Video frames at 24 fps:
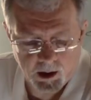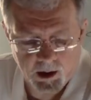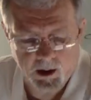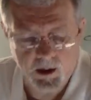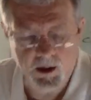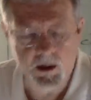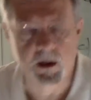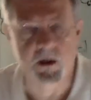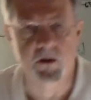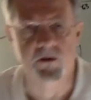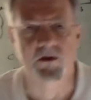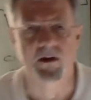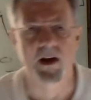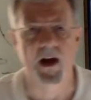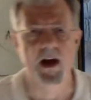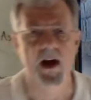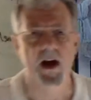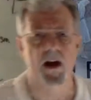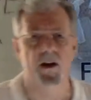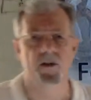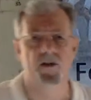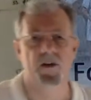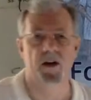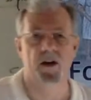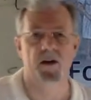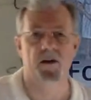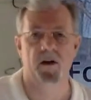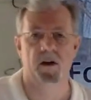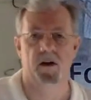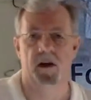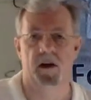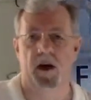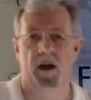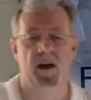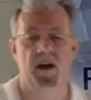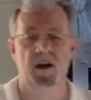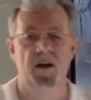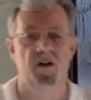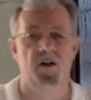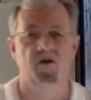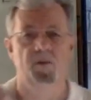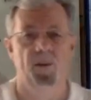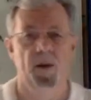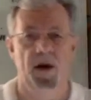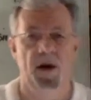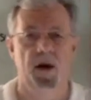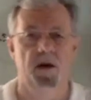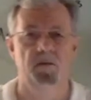uh, his dad that, that
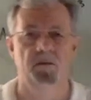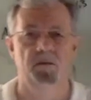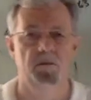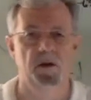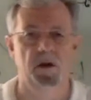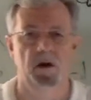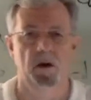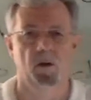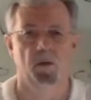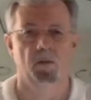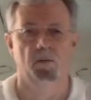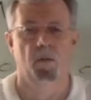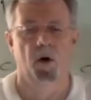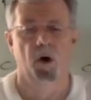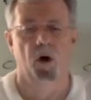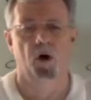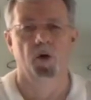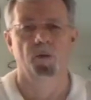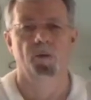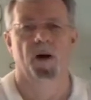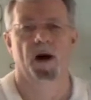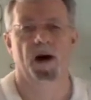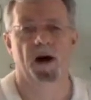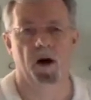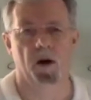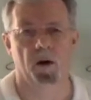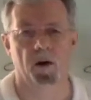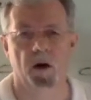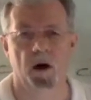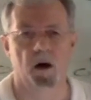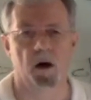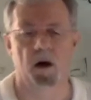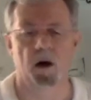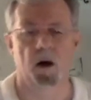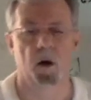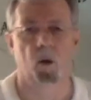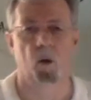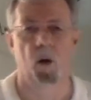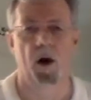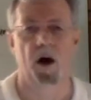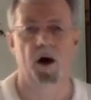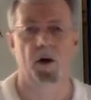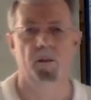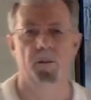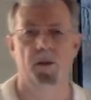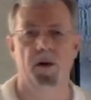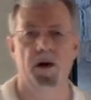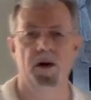he's been, you know, mauled by a, a,
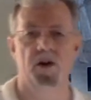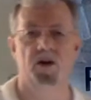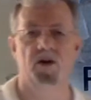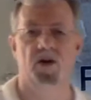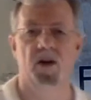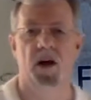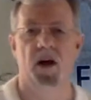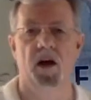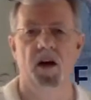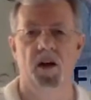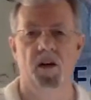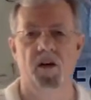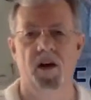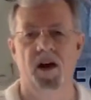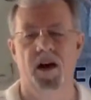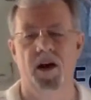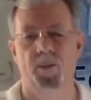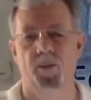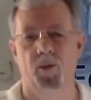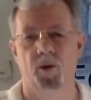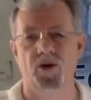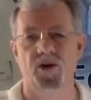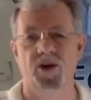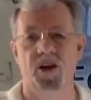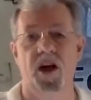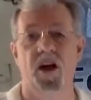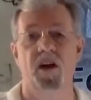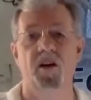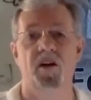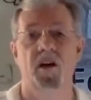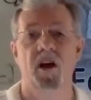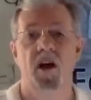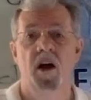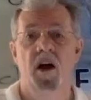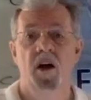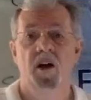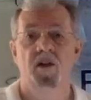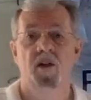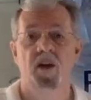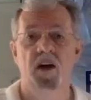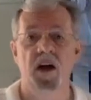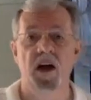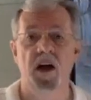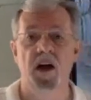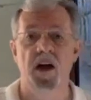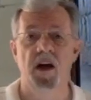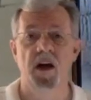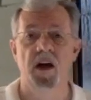wild beast, and they present
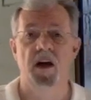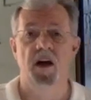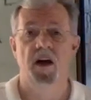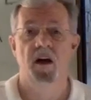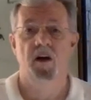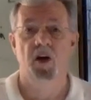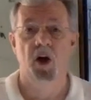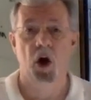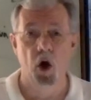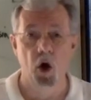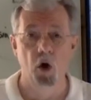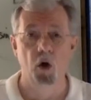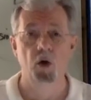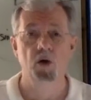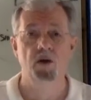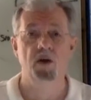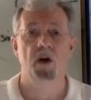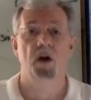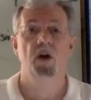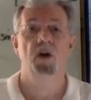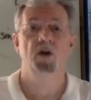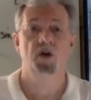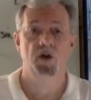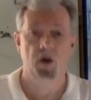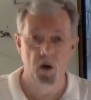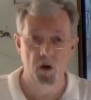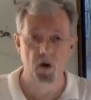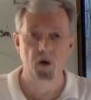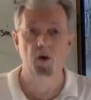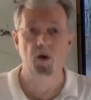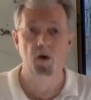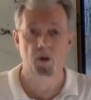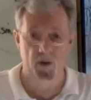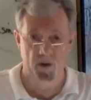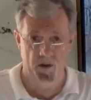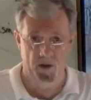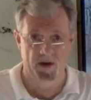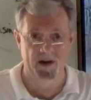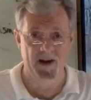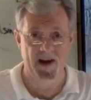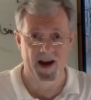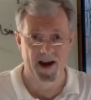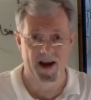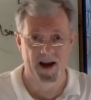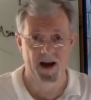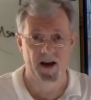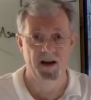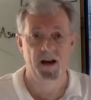the coat to the
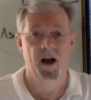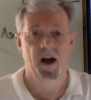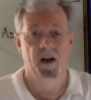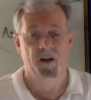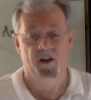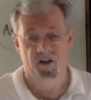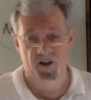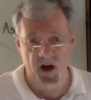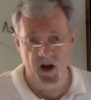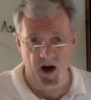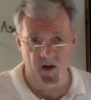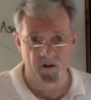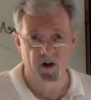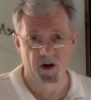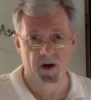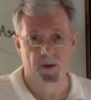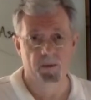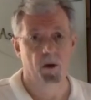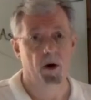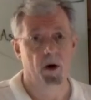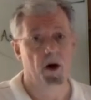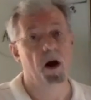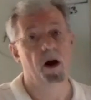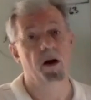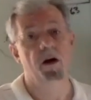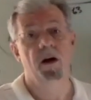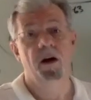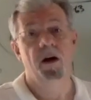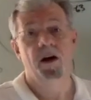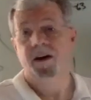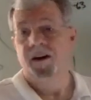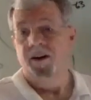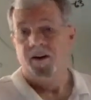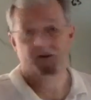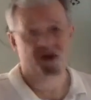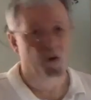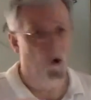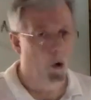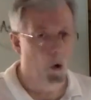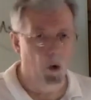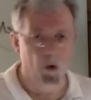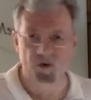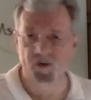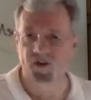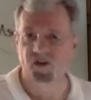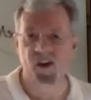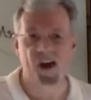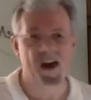dad that's covered in blood. It's a
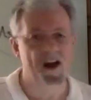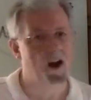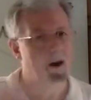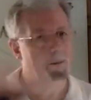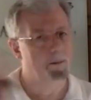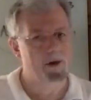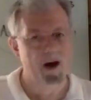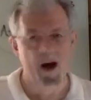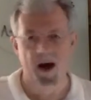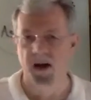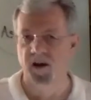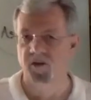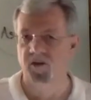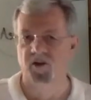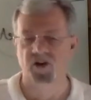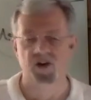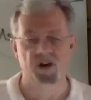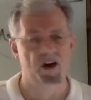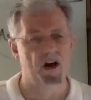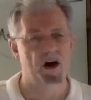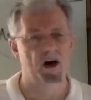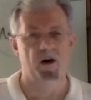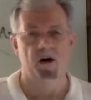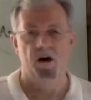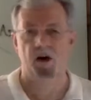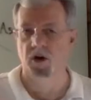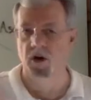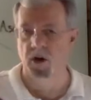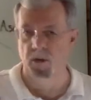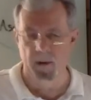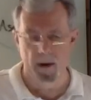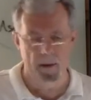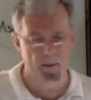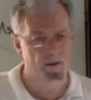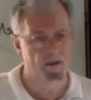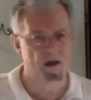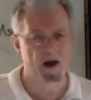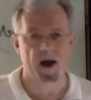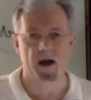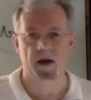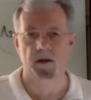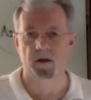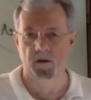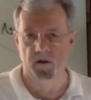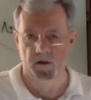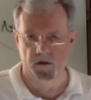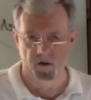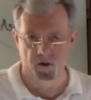whole setup kind of a scenario. You remember
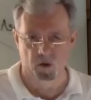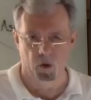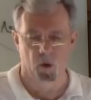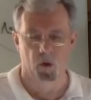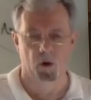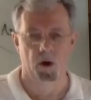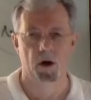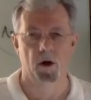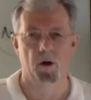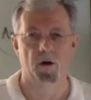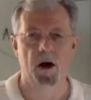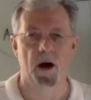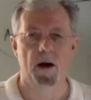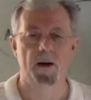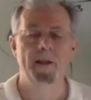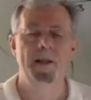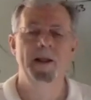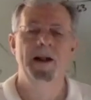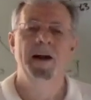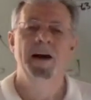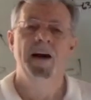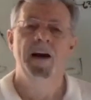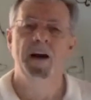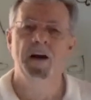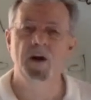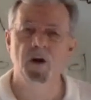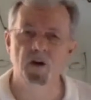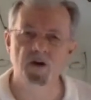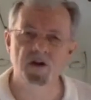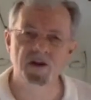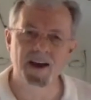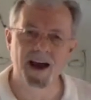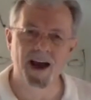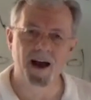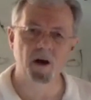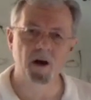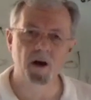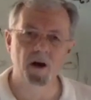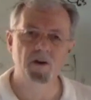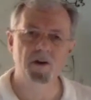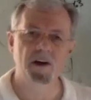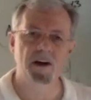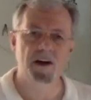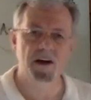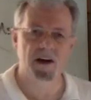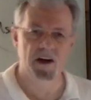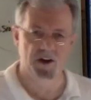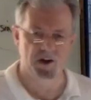that story. Okay. He goes down
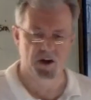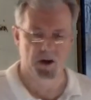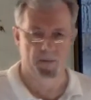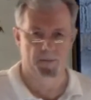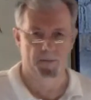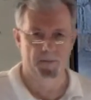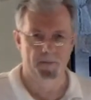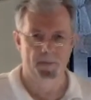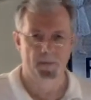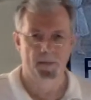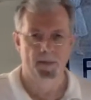to Egypt.